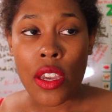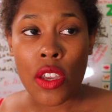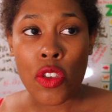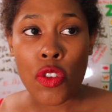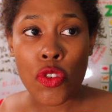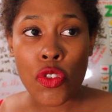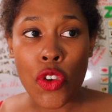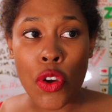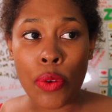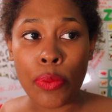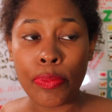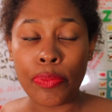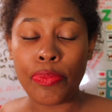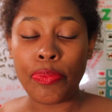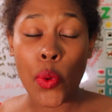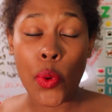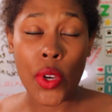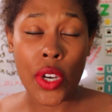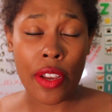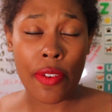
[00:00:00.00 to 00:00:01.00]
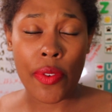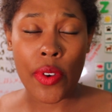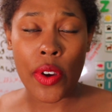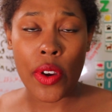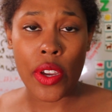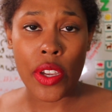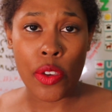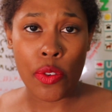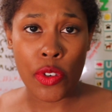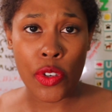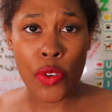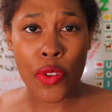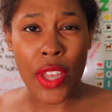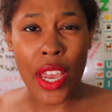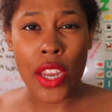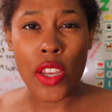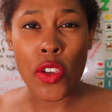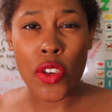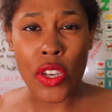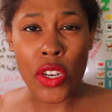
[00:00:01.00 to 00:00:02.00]
So whenever you do
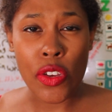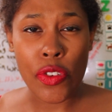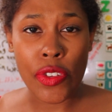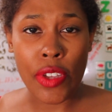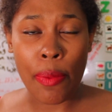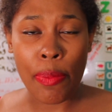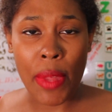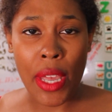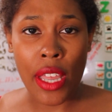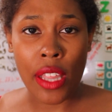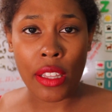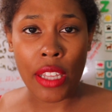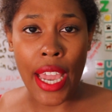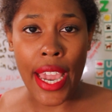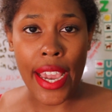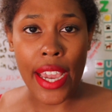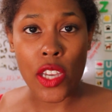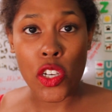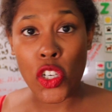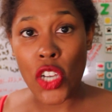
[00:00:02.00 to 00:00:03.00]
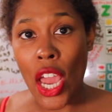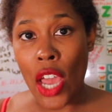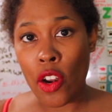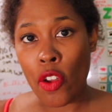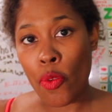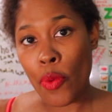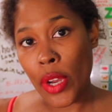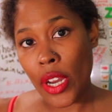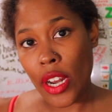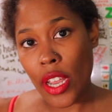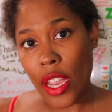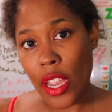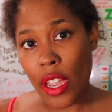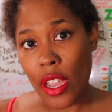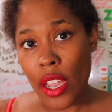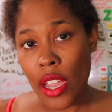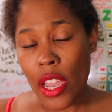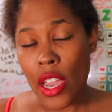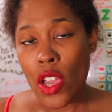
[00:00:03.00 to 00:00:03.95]
that, you can do something like shadow reading.